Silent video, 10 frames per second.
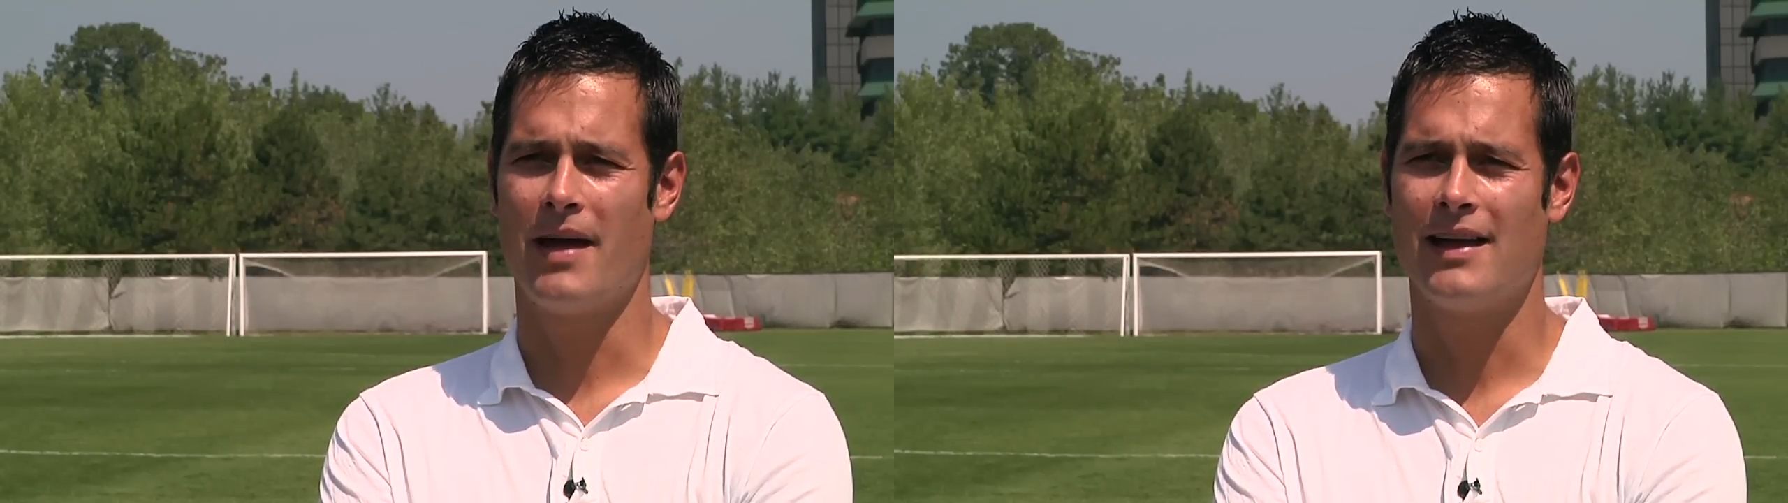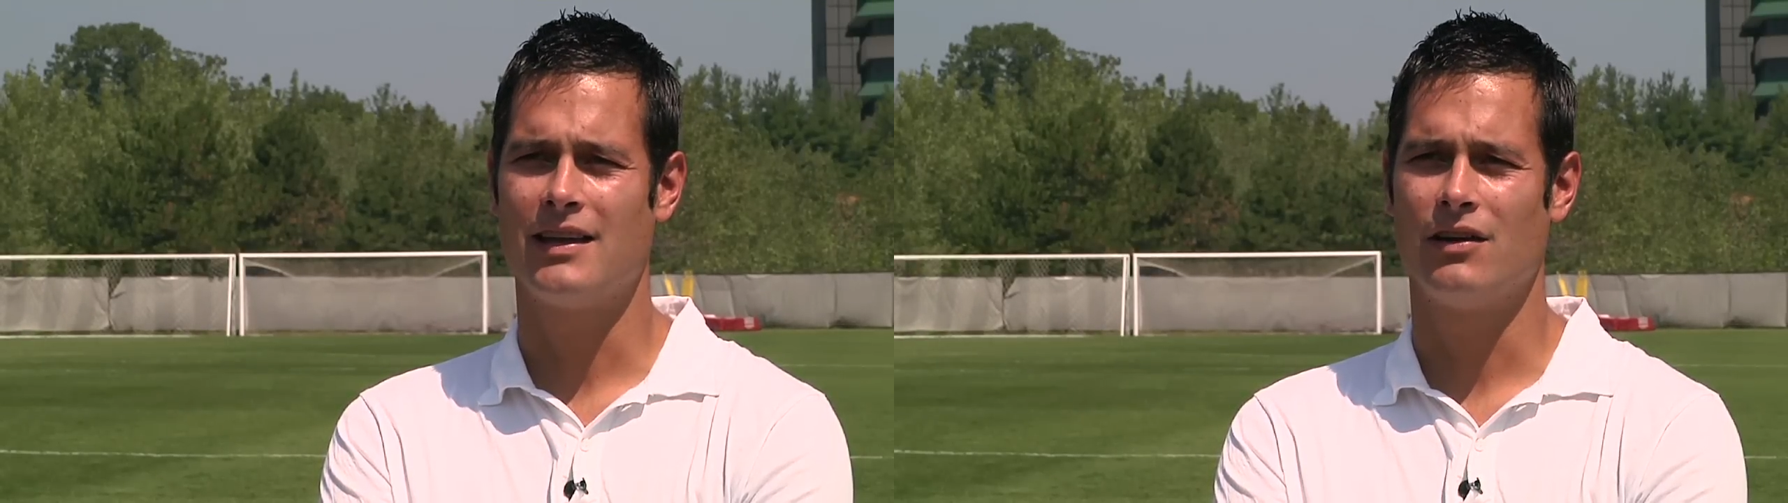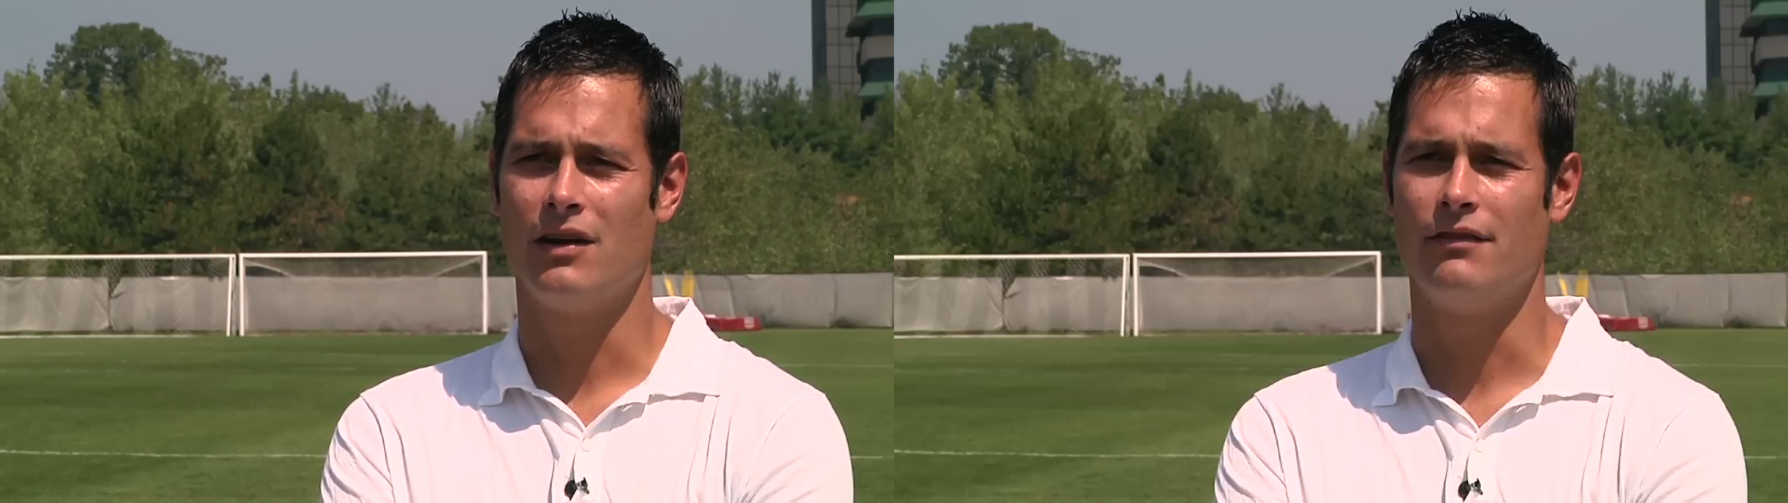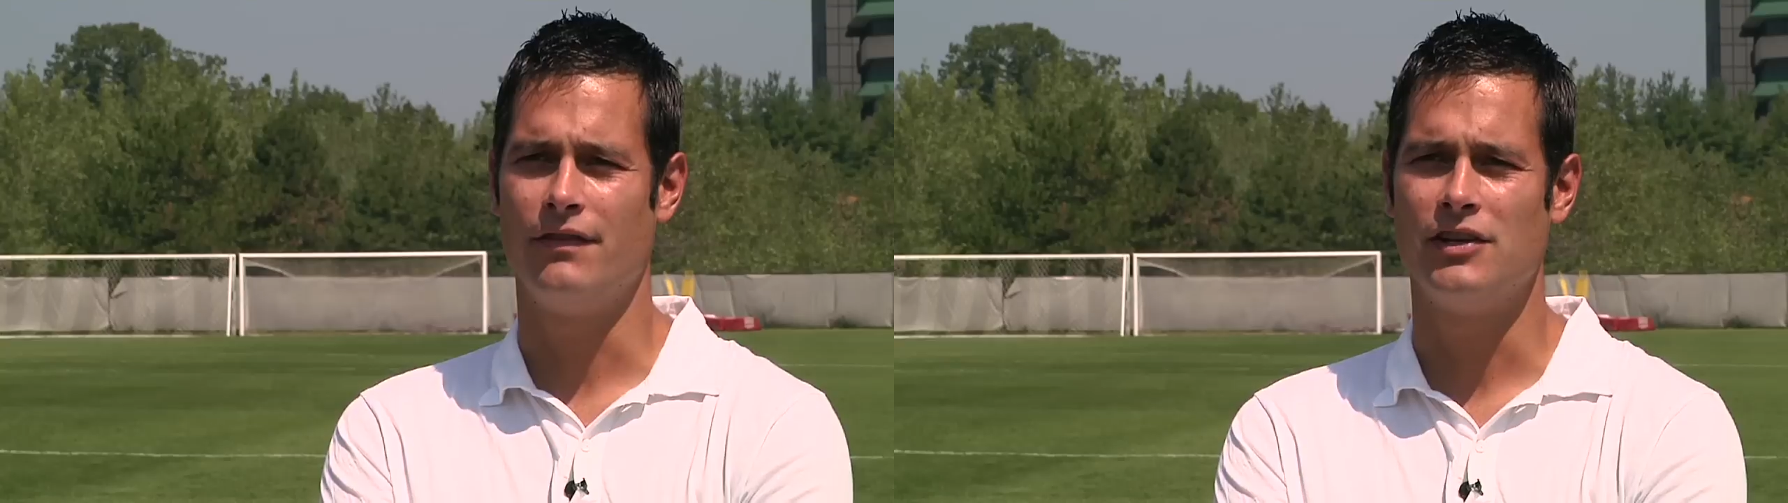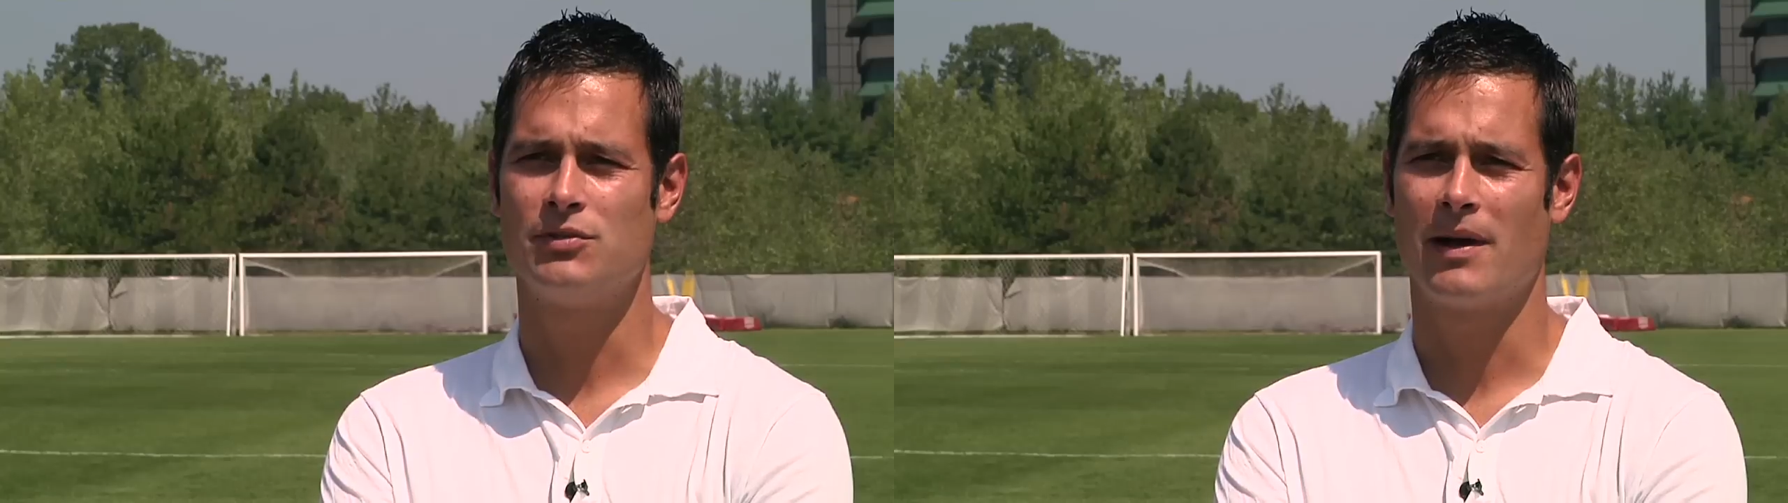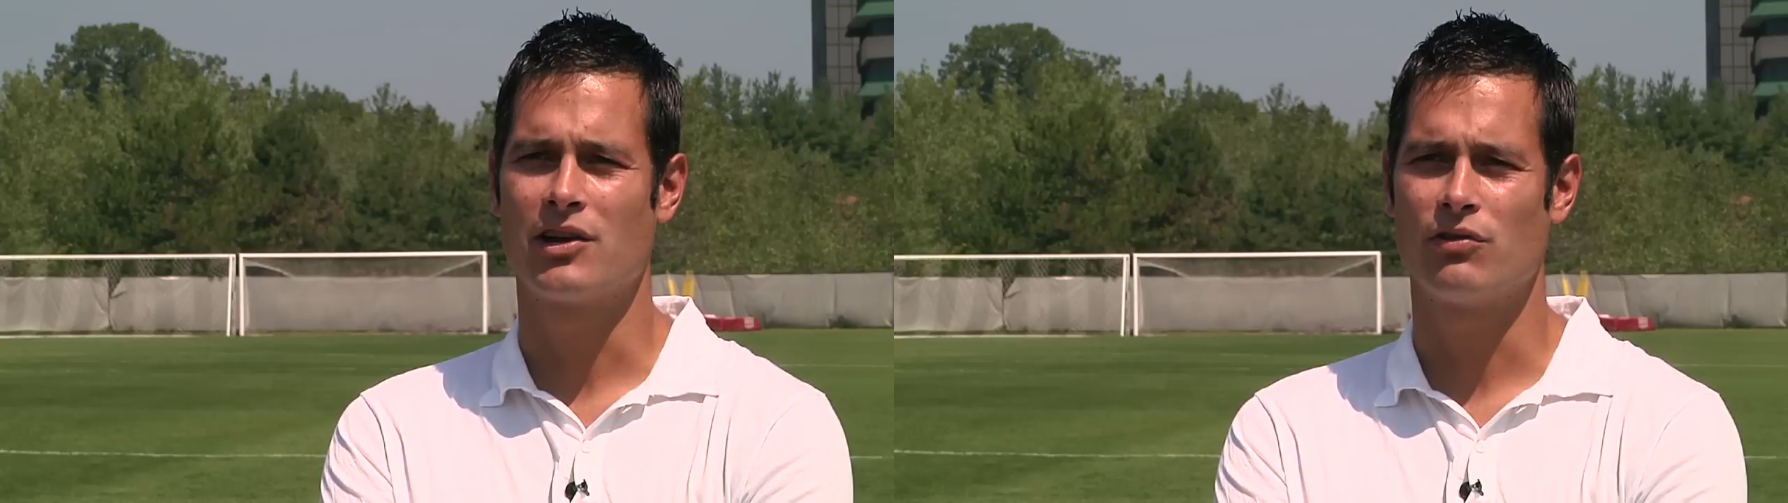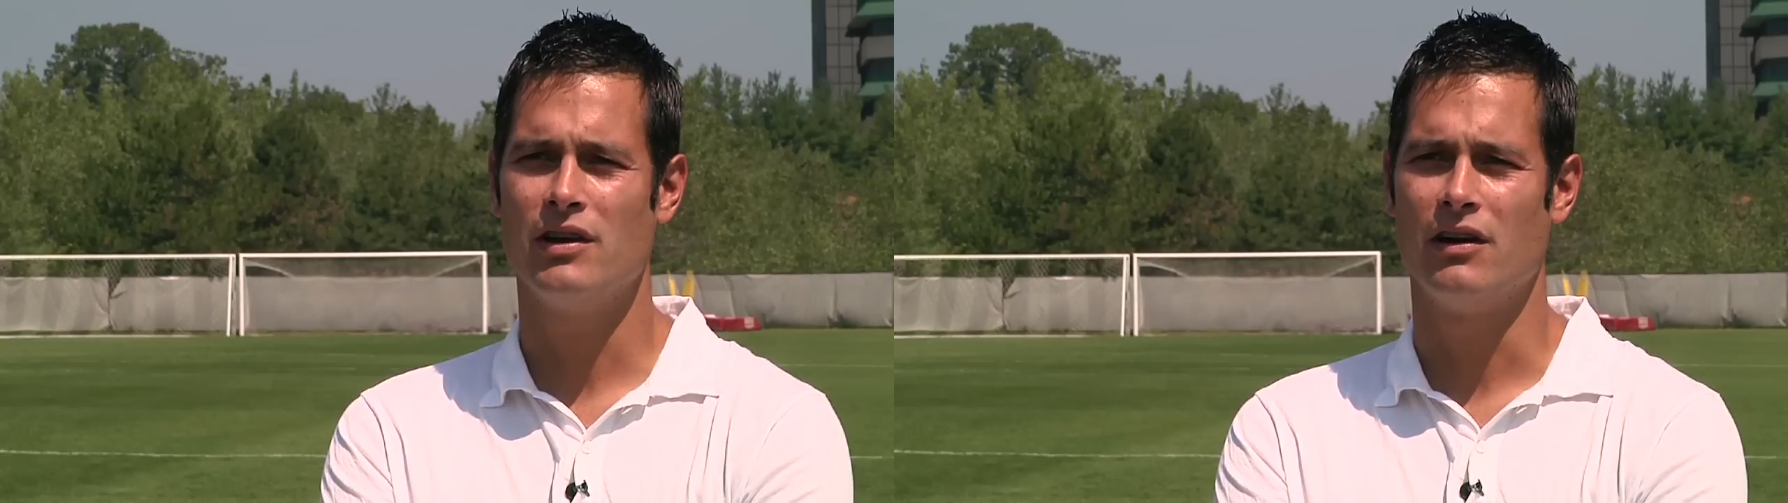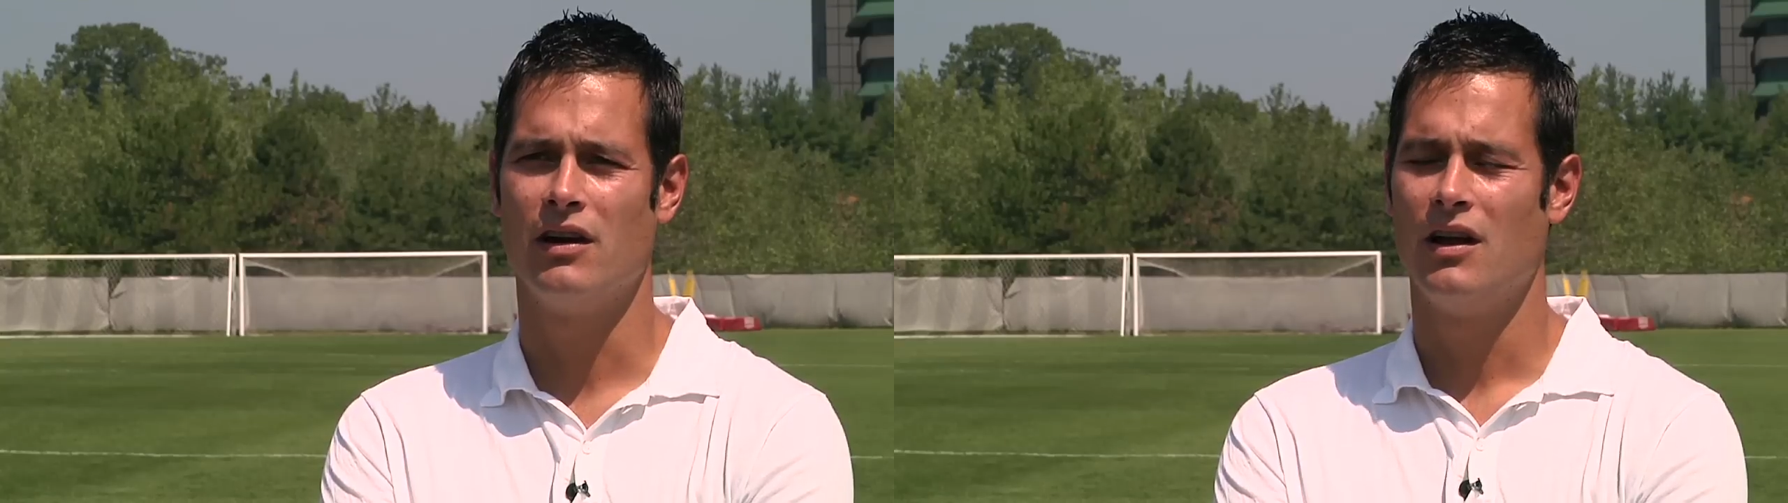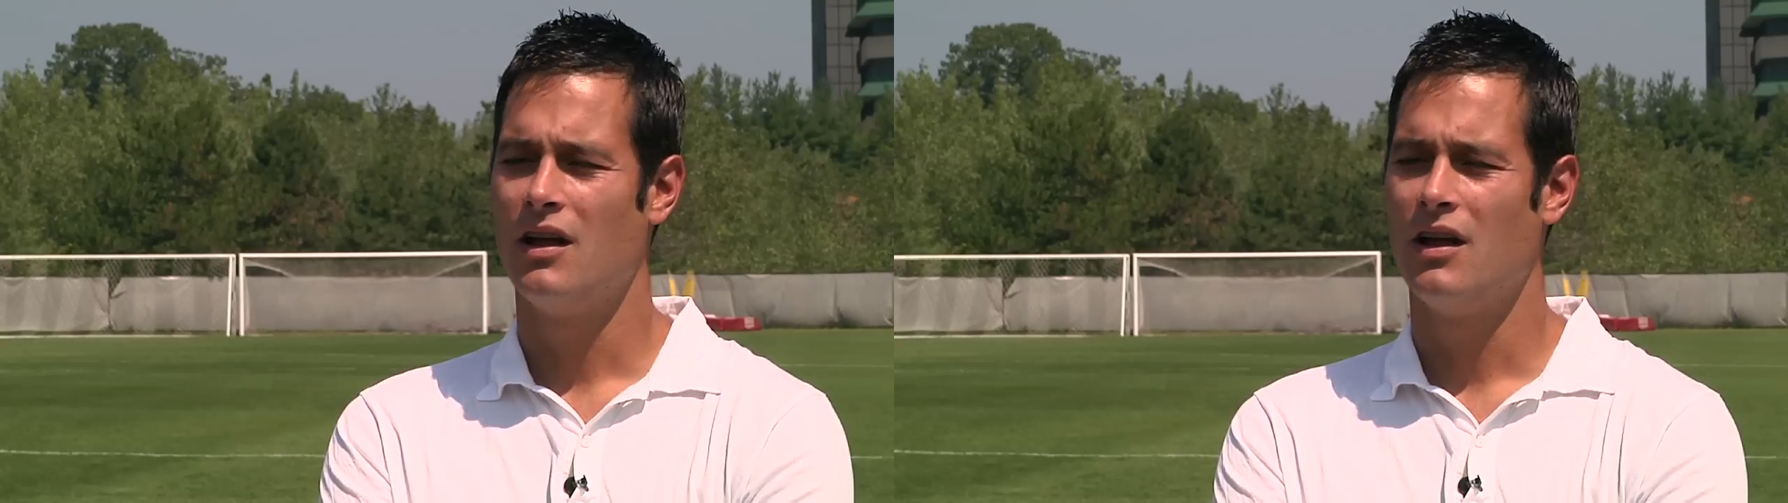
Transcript: back here and finish my career.